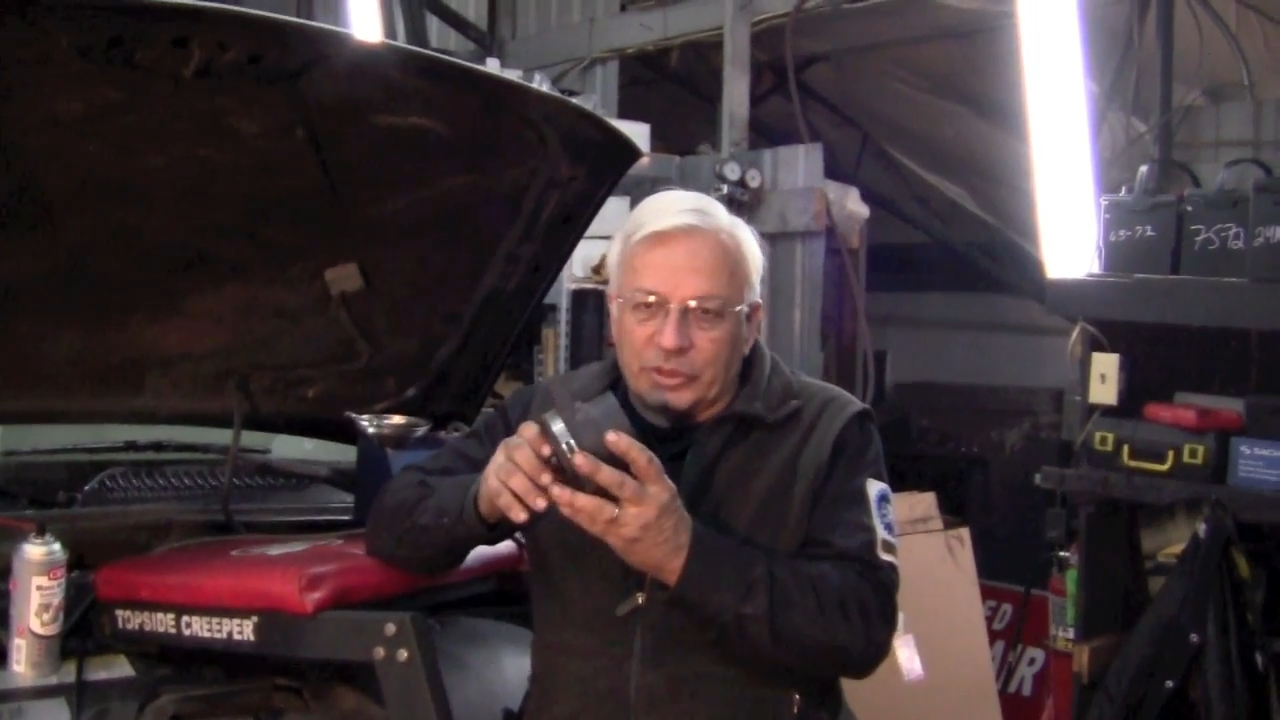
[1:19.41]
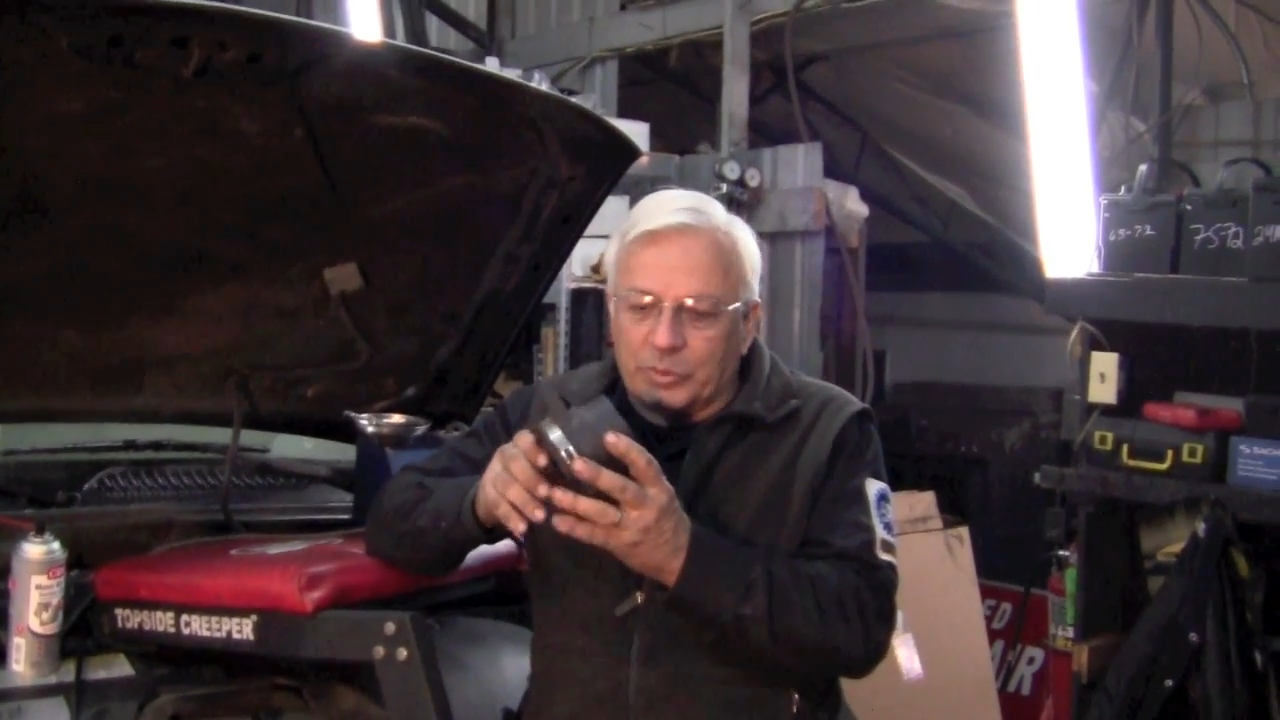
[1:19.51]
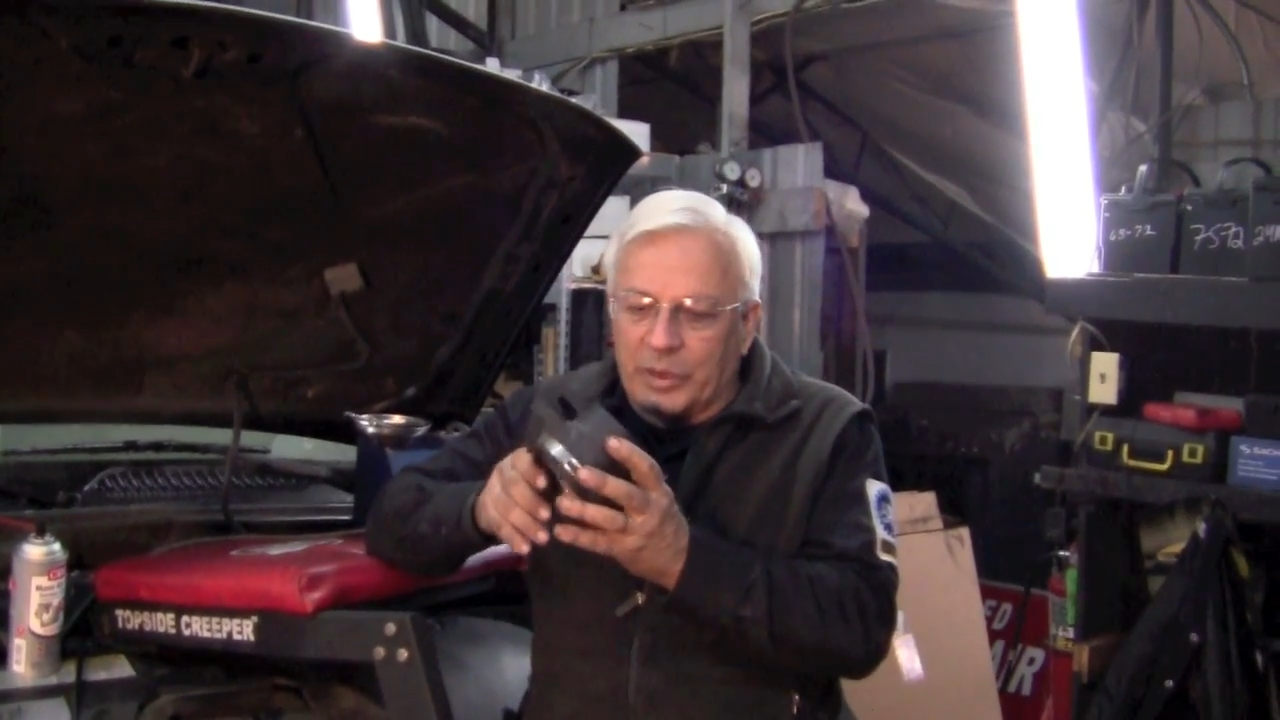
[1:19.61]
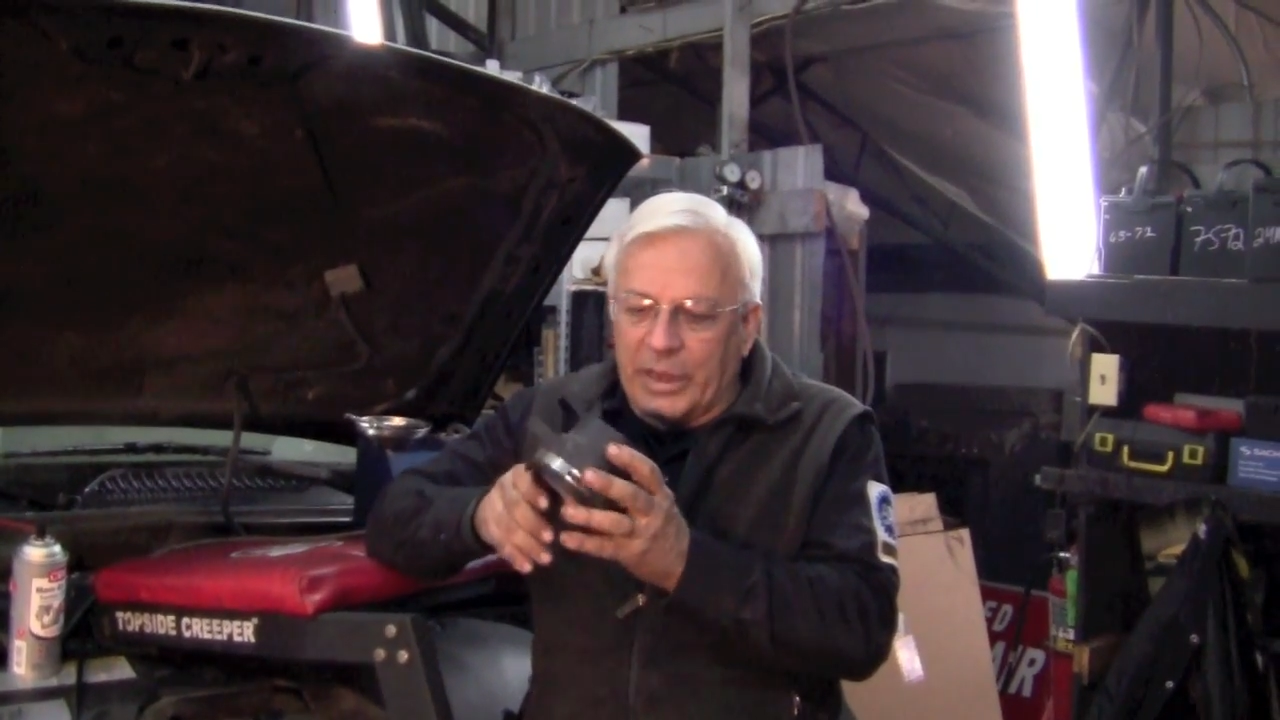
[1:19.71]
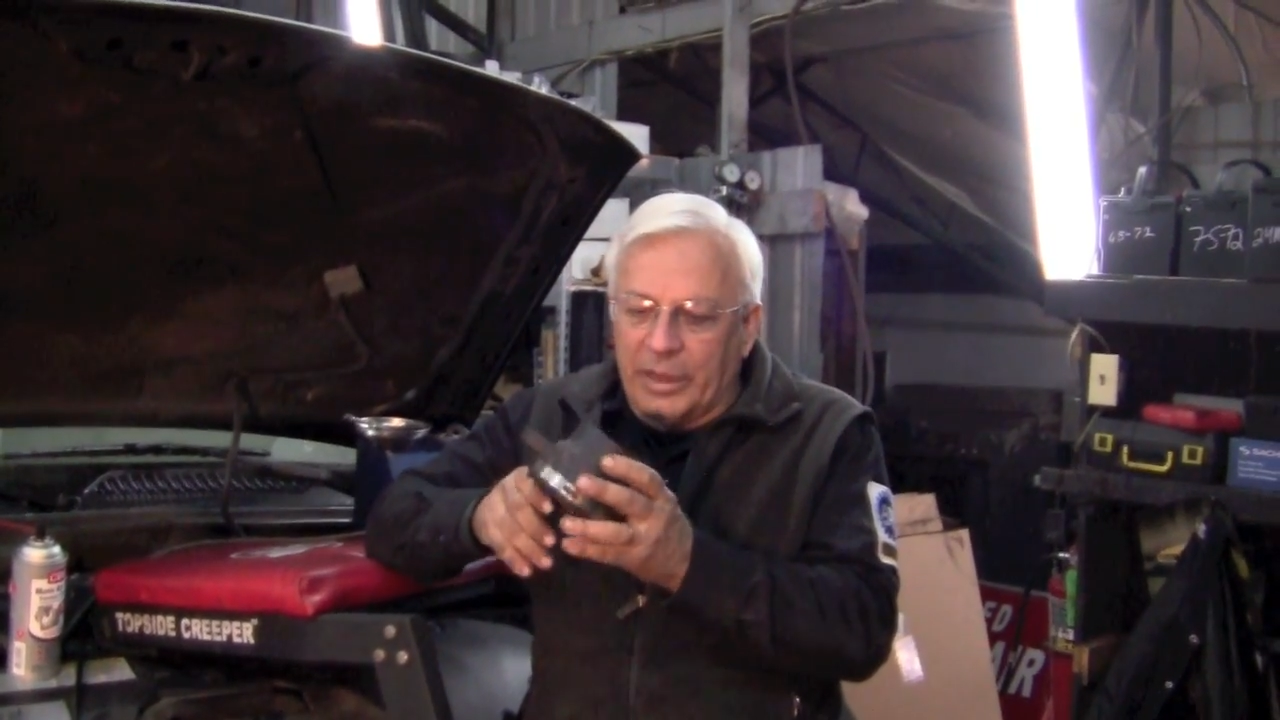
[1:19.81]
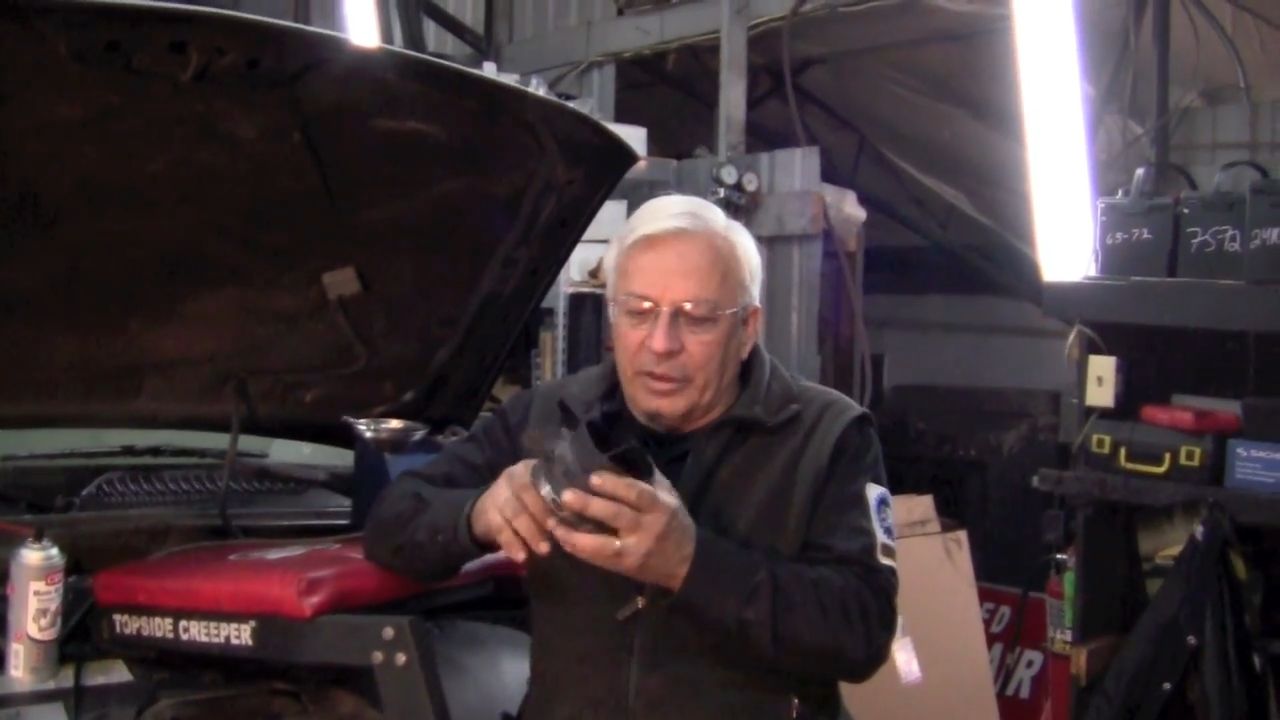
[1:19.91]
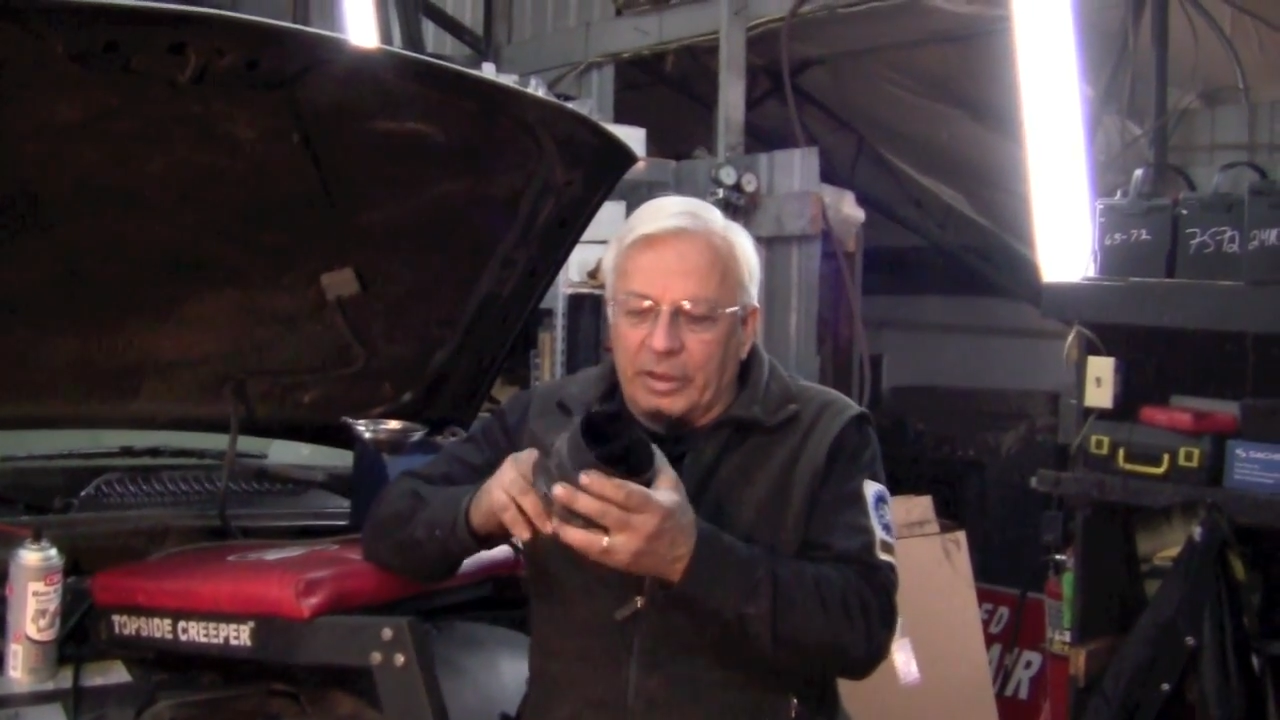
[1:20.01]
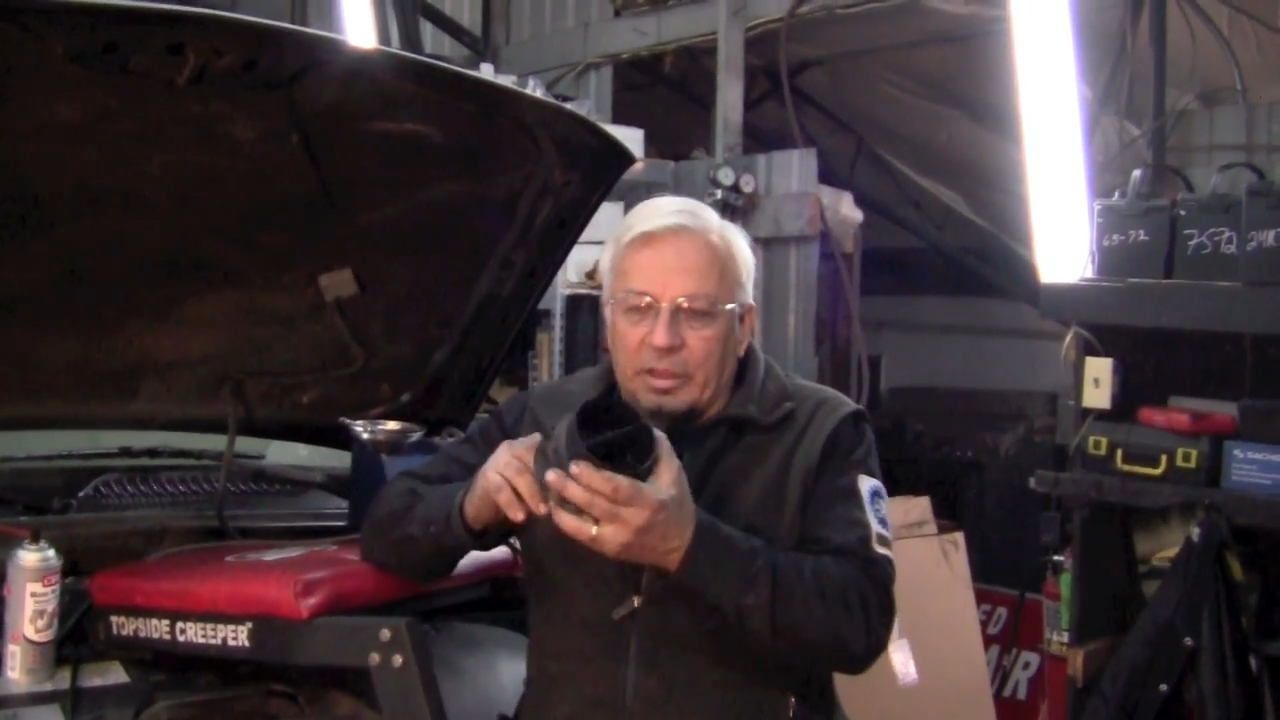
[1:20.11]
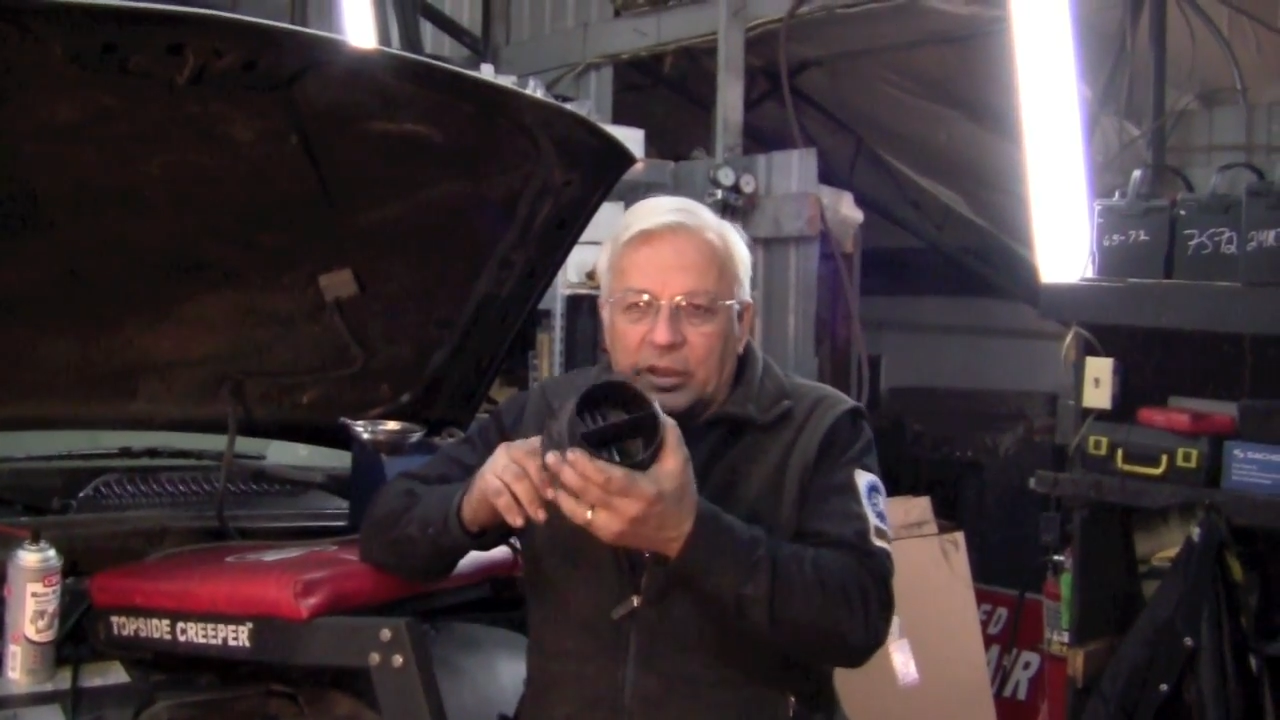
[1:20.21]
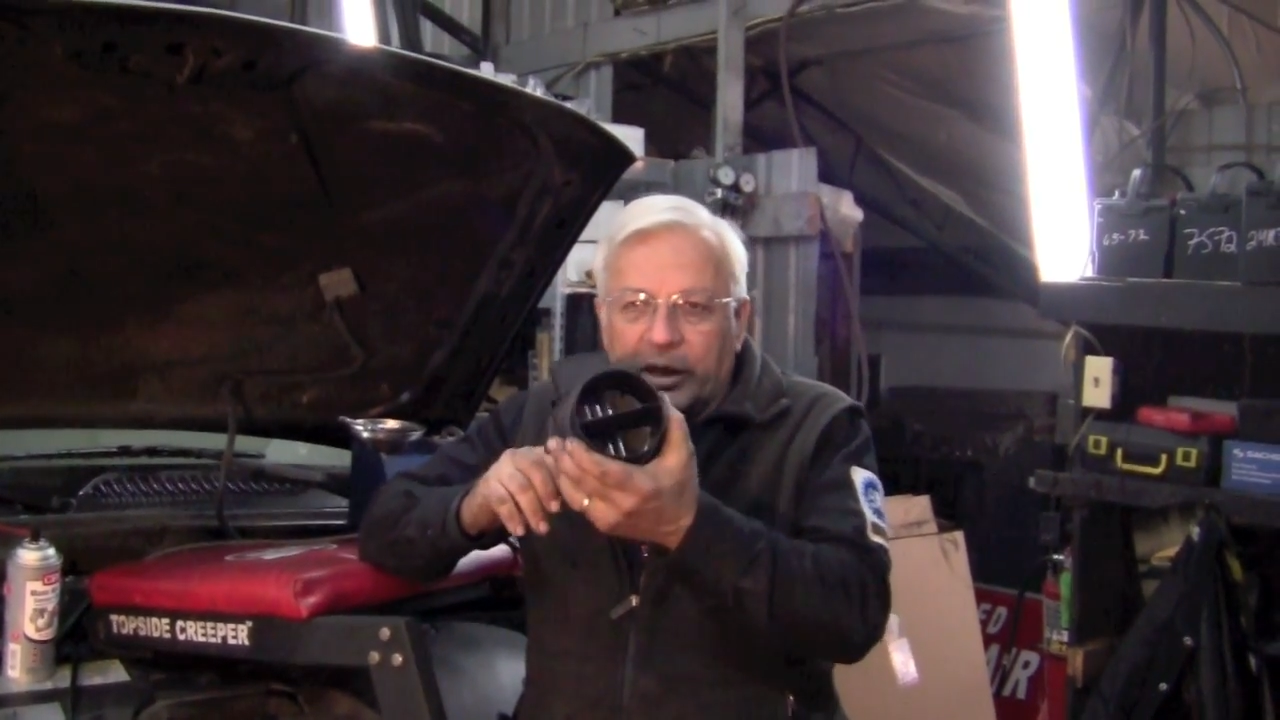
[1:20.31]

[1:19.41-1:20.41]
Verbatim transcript: this one out